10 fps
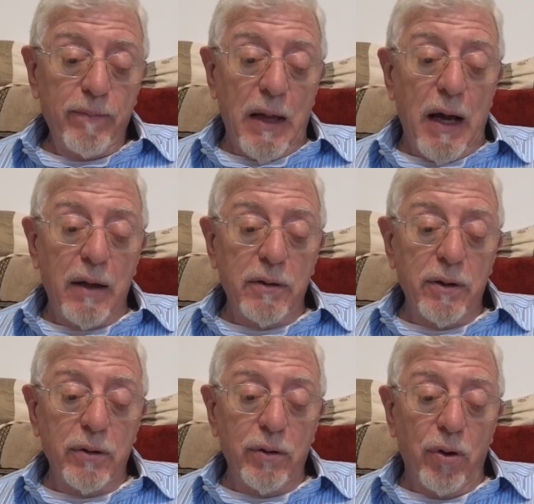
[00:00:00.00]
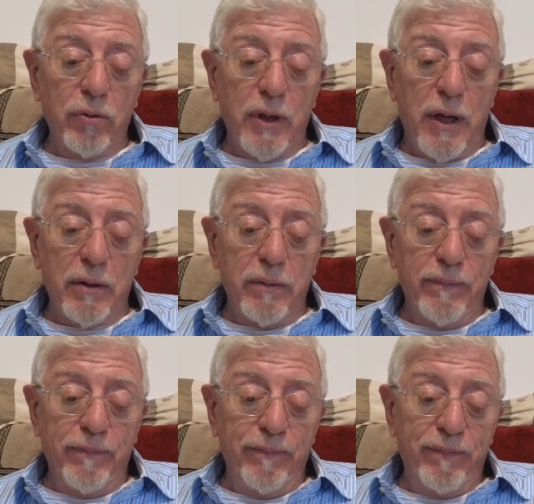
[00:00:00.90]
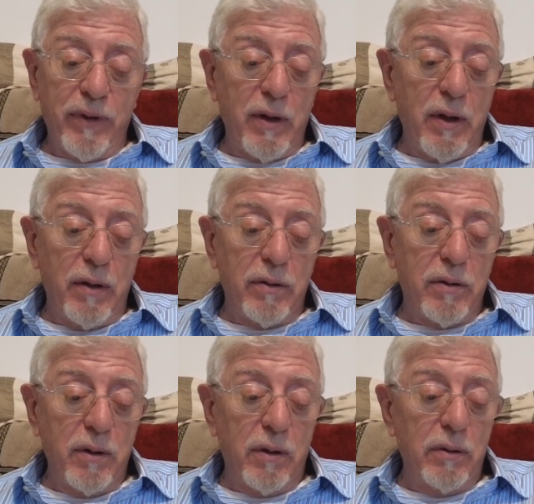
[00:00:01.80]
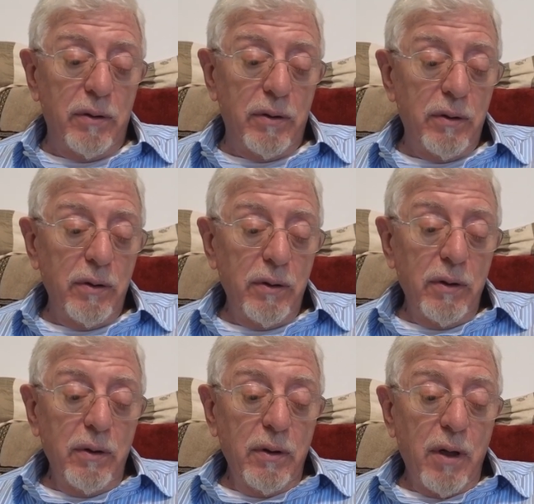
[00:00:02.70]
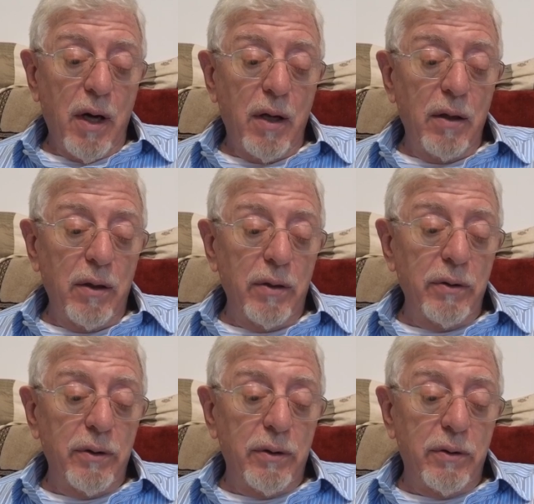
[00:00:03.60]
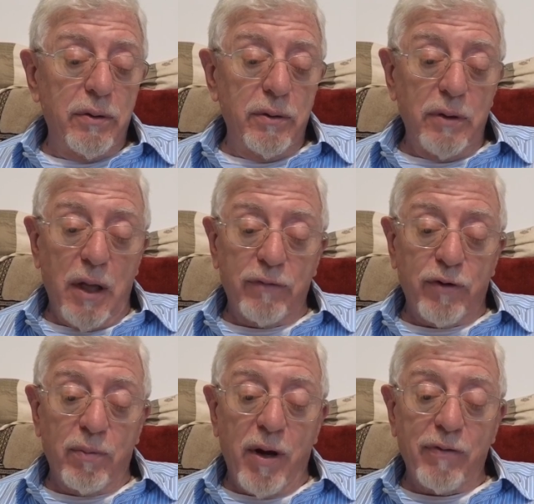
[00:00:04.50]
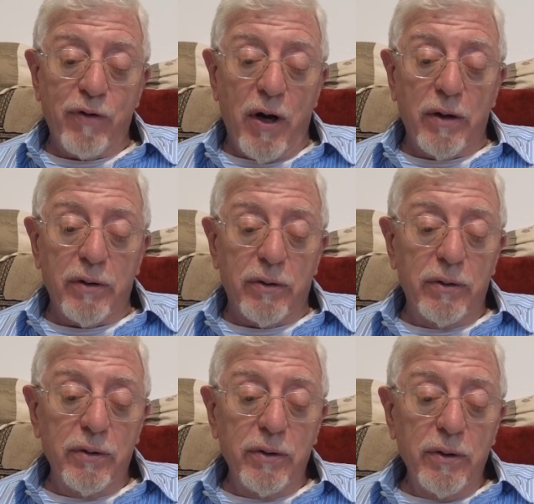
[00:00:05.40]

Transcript: I didn't know that until I learned it not from my father,